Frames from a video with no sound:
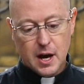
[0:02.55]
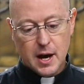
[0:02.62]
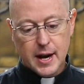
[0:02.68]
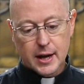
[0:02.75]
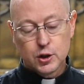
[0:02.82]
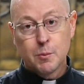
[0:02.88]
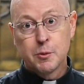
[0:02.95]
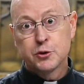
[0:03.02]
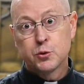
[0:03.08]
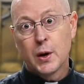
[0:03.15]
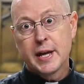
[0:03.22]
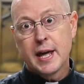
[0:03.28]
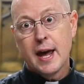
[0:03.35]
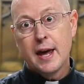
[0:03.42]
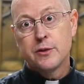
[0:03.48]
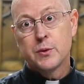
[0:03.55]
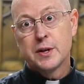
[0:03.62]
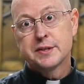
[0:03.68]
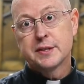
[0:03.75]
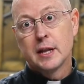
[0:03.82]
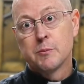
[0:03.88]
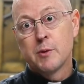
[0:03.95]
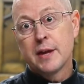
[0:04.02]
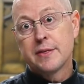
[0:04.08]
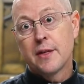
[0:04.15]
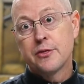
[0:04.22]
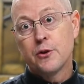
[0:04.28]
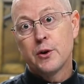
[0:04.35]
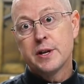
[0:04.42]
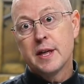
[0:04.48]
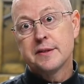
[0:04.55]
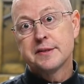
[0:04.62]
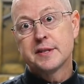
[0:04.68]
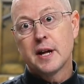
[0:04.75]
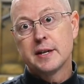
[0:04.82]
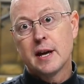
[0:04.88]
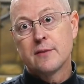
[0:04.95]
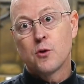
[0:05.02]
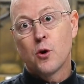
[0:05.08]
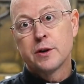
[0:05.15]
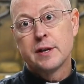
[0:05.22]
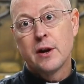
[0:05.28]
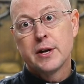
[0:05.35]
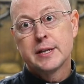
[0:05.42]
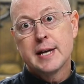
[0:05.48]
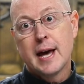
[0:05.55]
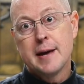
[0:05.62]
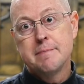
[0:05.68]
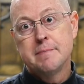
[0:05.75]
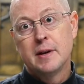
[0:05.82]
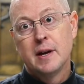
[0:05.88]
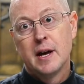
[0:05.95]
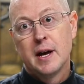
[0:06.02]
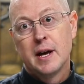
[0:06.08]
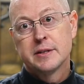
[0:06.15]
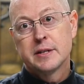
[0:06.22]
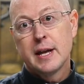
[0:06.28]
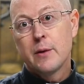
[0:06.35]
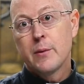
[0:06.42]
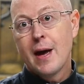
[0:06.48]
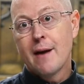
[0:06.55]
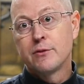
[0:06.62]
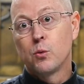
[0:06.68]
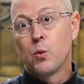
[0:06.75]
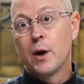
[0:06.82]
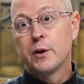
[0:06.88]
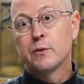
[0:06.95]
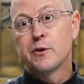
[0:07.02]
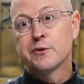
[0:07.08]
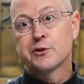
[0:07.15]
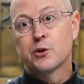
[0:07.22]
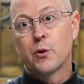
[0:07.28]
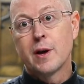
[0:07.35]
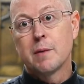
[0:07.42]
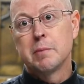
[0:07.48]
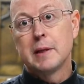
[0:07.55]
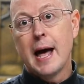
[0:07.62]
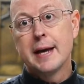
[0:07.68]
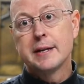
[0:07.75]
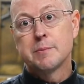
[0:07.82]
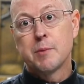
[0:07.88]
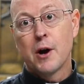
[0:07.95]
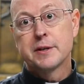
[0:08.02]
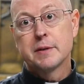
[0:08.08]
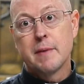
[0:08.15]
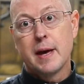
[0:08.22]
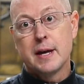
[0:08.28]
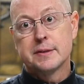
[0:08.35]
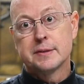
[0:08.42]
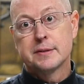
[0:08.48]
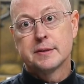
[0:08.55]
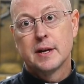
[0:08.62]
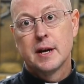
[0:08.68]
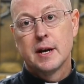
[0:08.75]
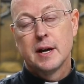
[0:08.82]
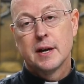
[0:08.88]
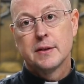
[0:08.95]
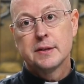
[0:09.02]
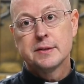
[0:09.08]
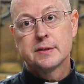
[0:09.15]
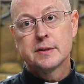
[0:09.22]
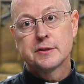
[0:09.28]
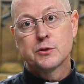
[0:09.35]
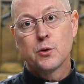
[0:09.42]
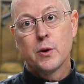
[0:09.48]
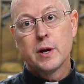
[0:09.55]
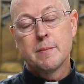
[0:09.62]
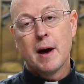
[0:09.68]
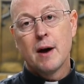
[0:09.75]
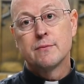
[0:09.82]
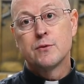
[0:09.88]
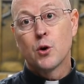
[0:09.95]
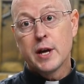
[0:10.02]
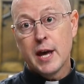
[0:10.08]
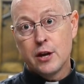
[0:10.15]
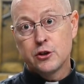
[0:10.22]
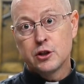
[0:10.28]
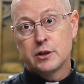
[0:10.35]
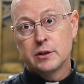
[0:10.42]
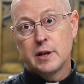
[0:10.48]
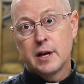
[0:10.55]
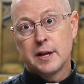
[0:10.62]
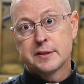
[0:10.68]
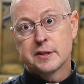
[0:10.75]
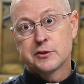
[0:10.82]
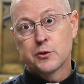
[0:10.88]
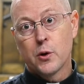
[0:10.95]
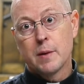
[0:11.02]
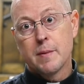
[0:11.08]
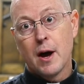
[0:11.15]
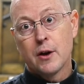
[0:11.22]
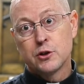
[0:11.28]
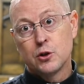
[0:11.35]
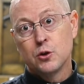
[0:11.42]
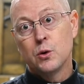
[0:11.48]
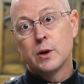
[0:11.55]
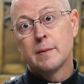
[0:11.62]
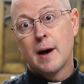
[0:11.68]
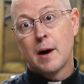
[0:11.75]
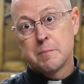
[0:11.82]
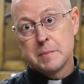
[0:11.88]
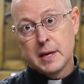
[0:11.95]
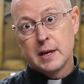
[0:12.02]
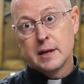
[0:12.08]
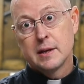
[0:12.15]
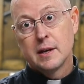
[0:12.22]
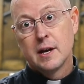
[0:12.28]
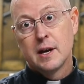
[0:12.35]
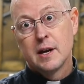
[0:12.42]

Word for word: On October 28th, we celebrate the 30th Sunday of Ordinary Time. Today, we have the wonderful story of blind Bartimaeus. This is a story about vocation, and it's a story about you and about me.